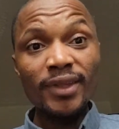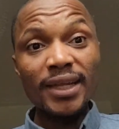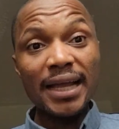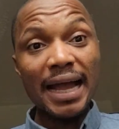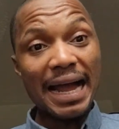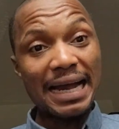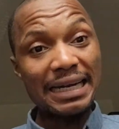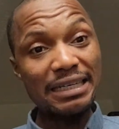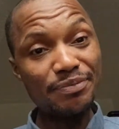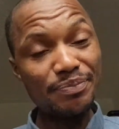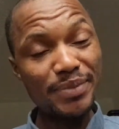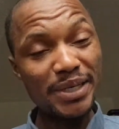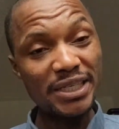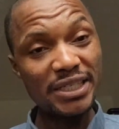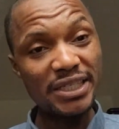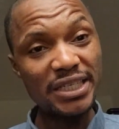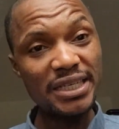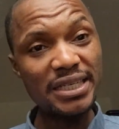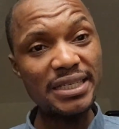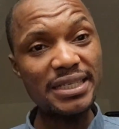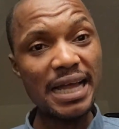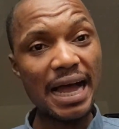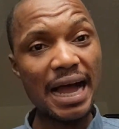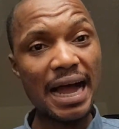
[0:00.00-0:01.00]

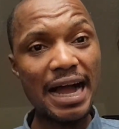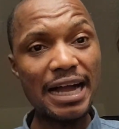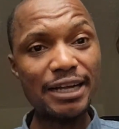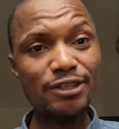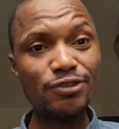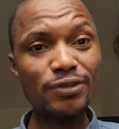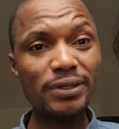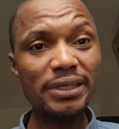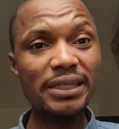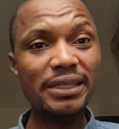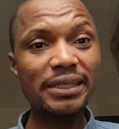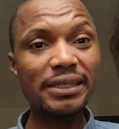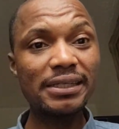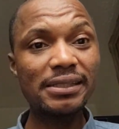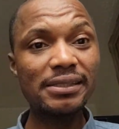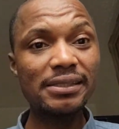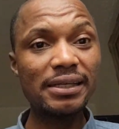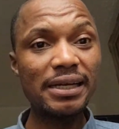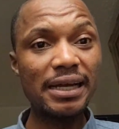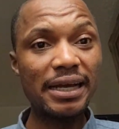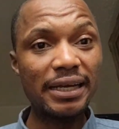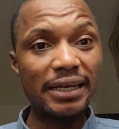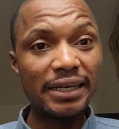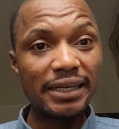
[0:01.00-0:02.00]
Admissions are actually
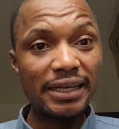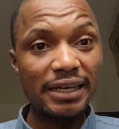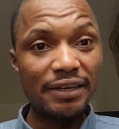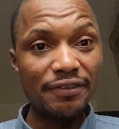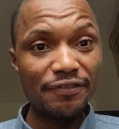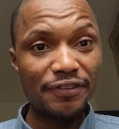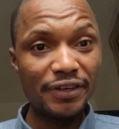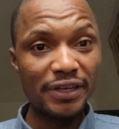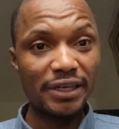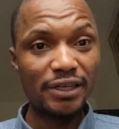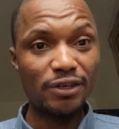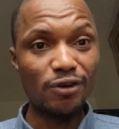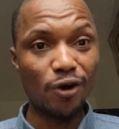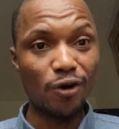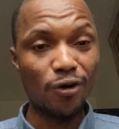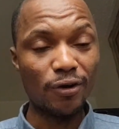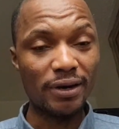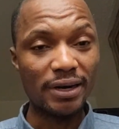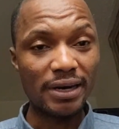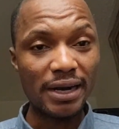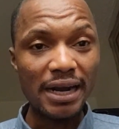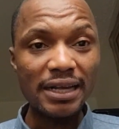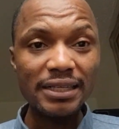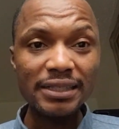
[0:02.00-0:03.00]
given or
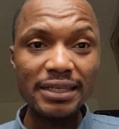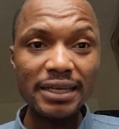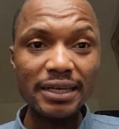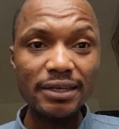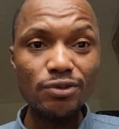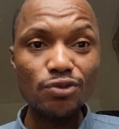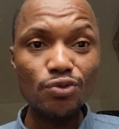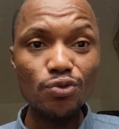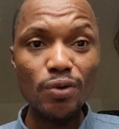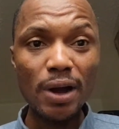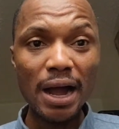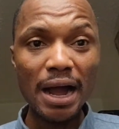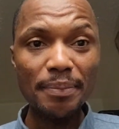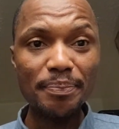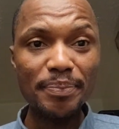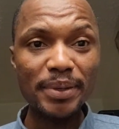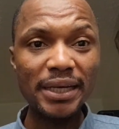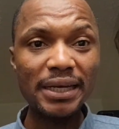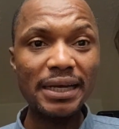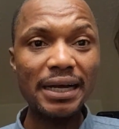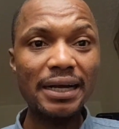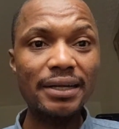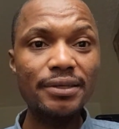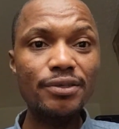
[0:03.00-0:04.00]
granted to
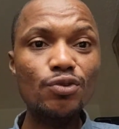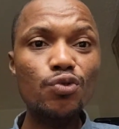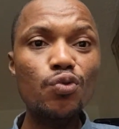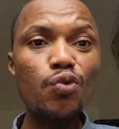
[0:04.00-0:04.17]
applicants